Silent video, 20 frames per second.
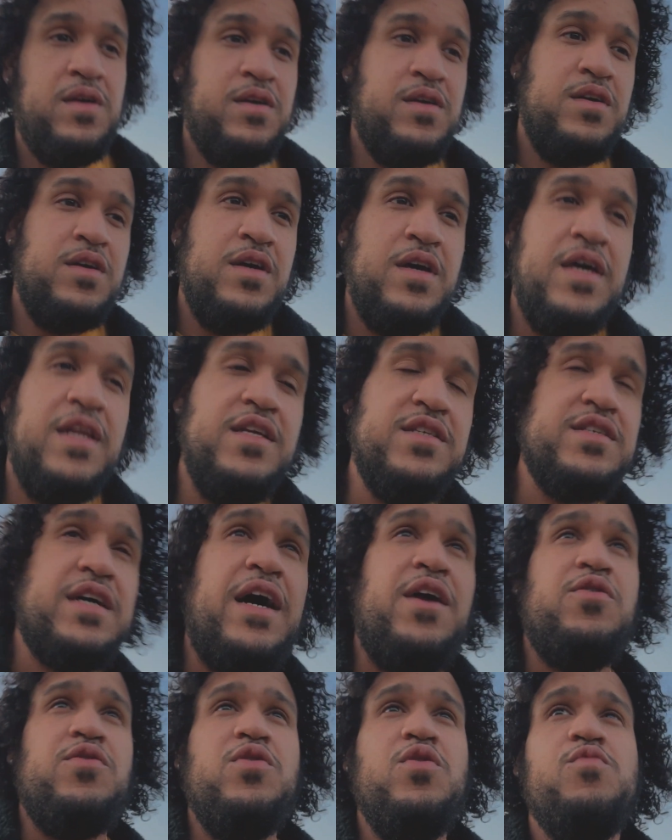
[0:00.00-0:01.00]
and it's i don't
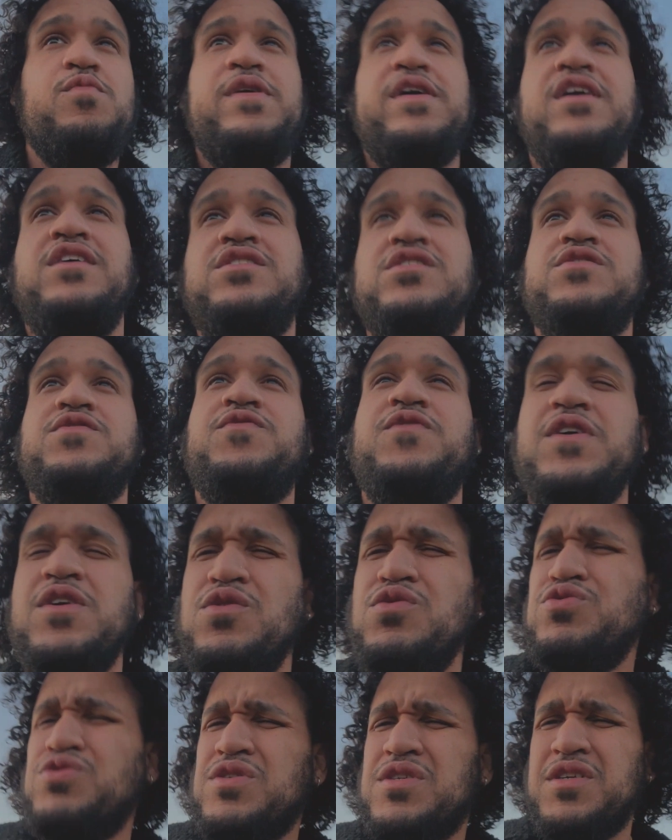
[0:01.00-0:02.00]
know man it just
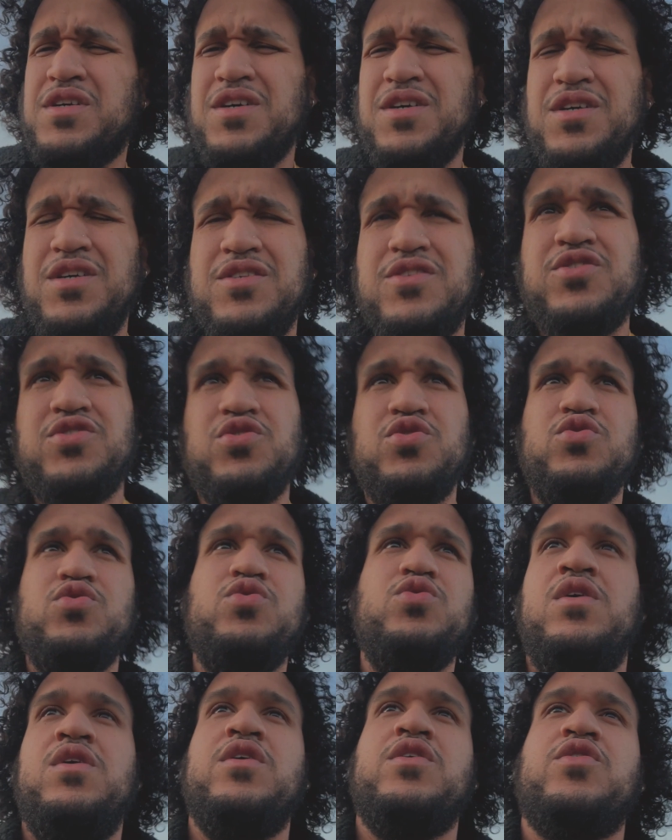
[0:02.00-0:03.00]
feels good to
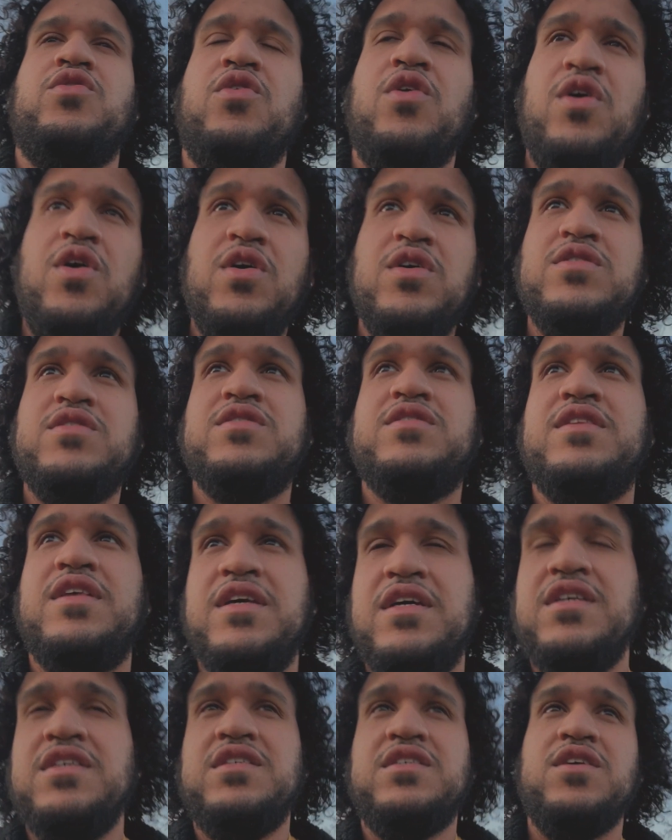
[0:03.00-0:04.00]
cross
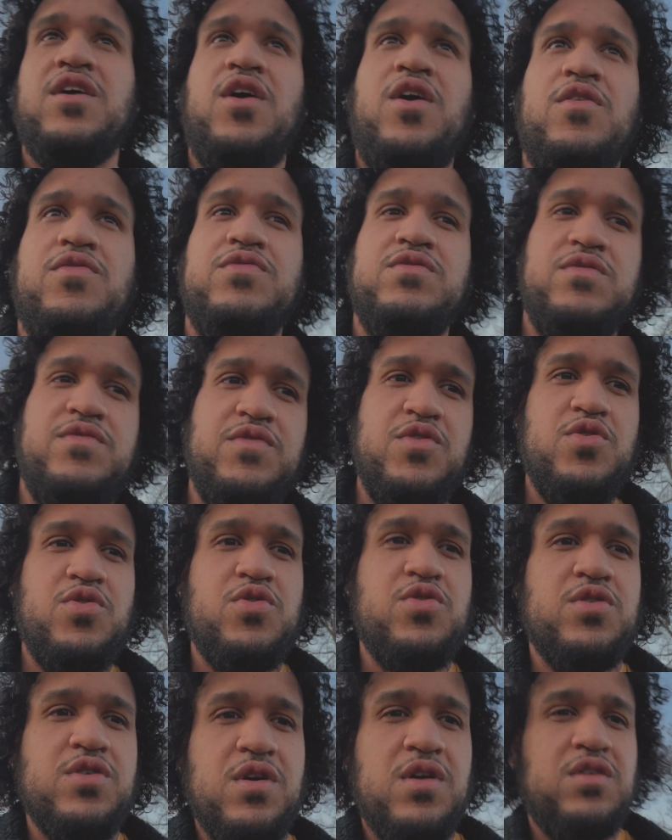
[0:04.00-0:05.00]
things off of
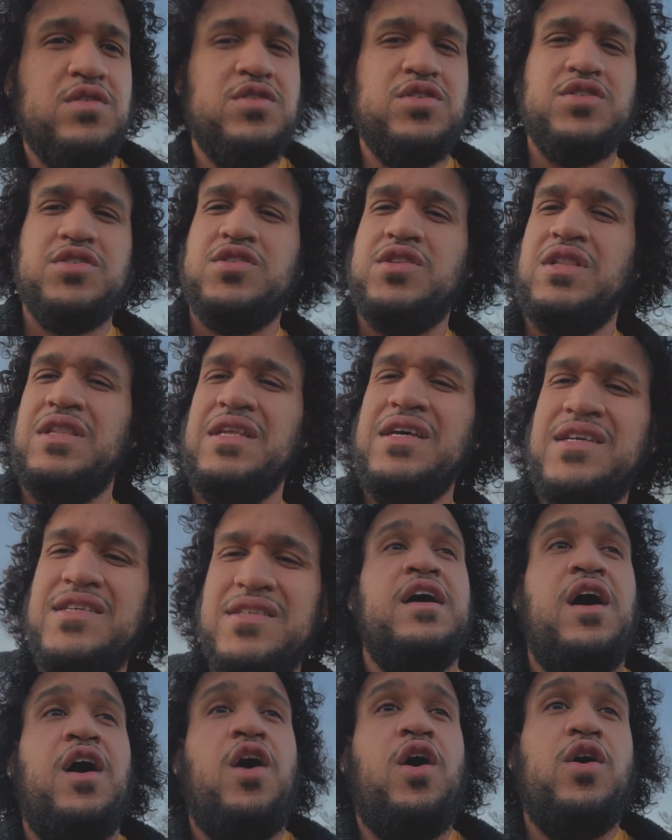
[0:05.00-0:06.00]
your just
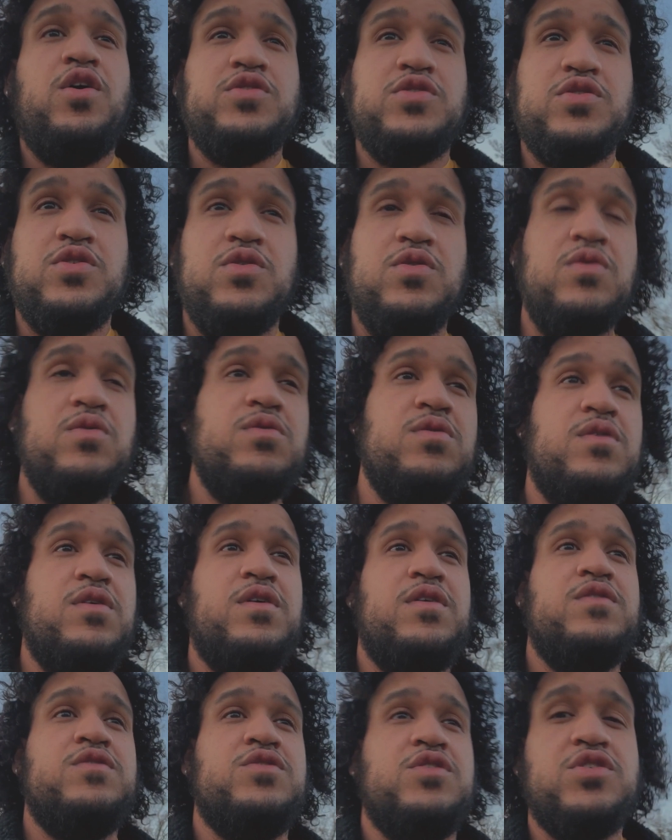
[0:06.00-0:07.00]
list also
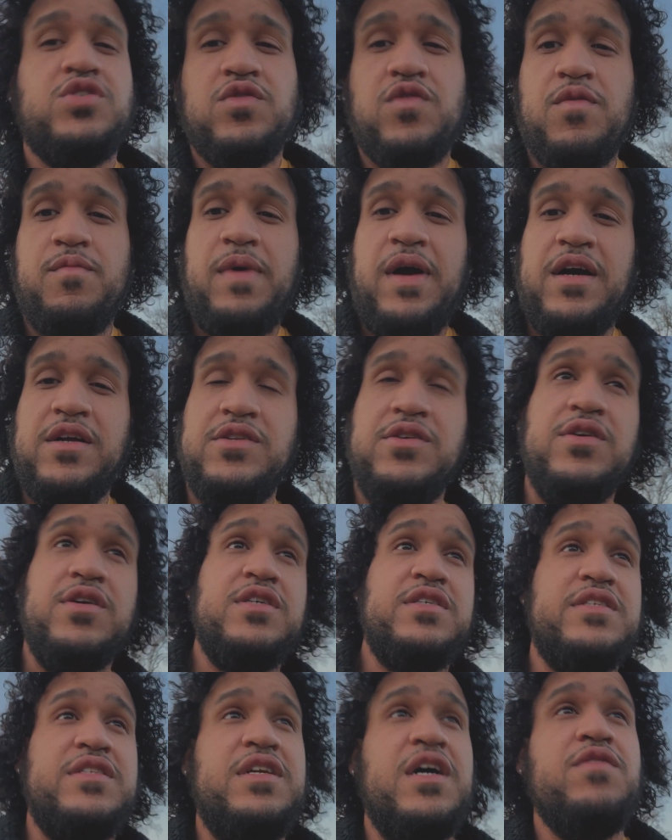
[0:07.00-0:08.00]
just a reminder it's
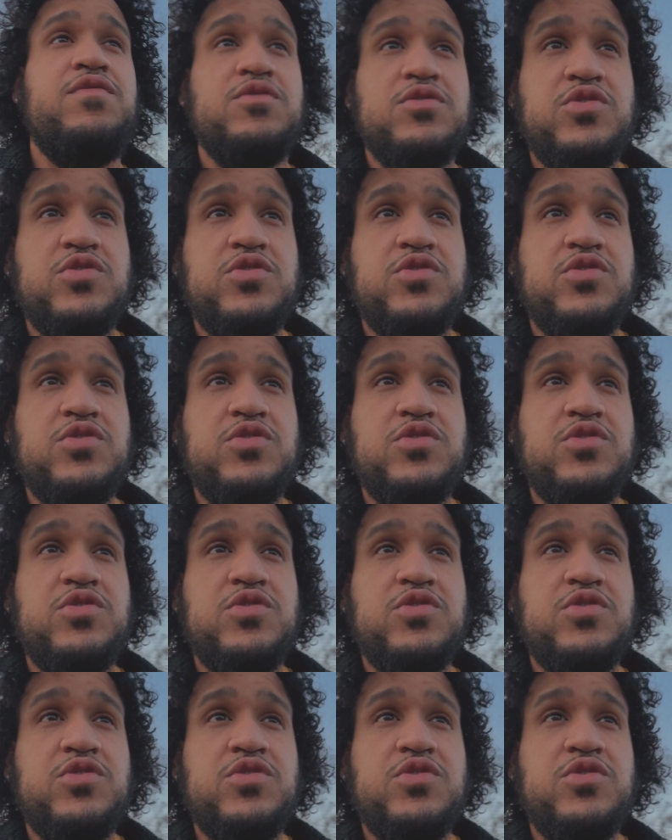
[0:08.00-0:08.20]
never too